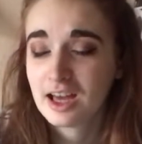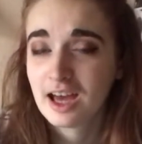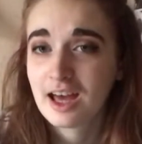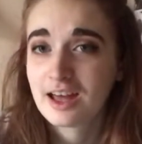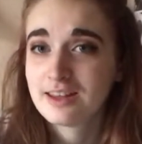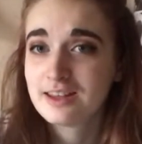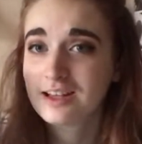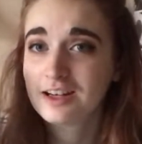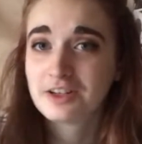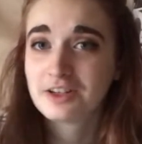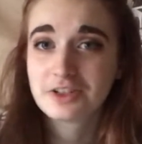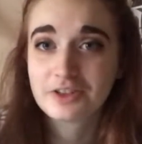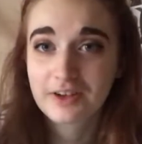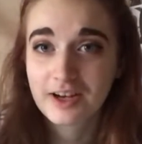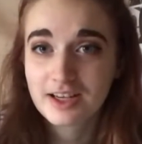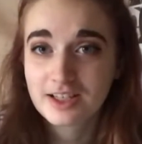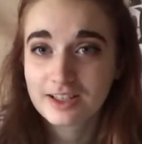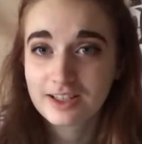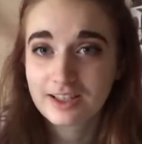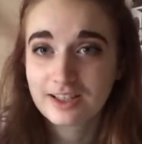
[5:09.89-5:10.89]
at the
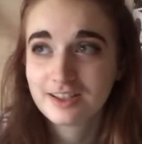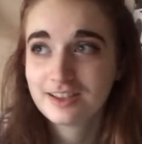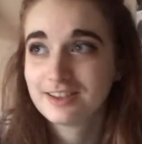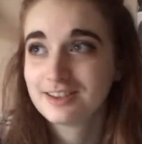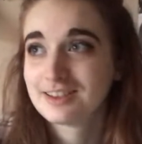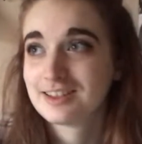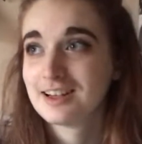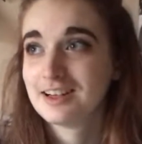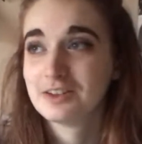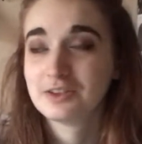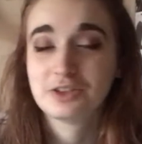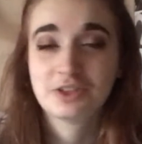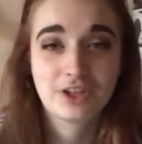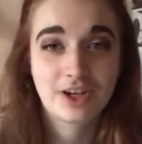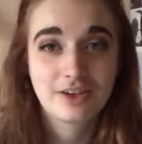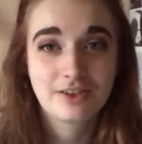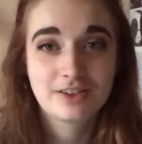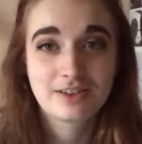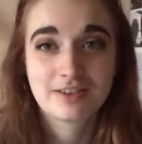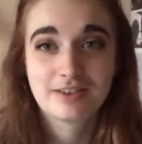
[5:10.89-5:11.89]
illustrations, the little
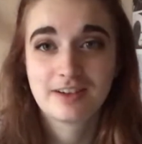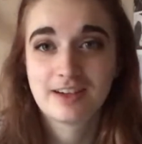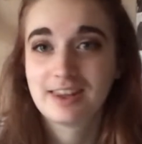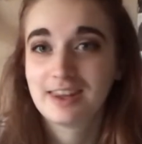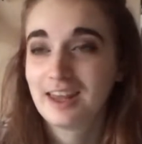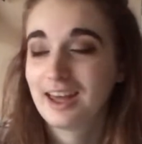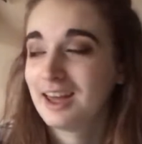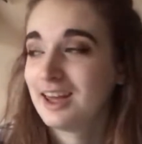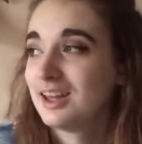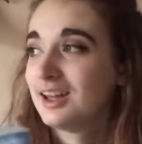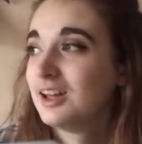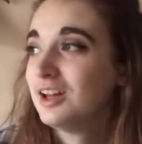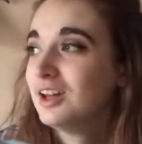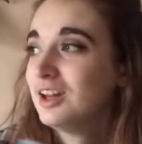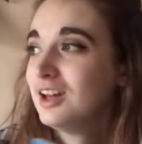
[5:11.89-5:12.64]
jokes that are in there.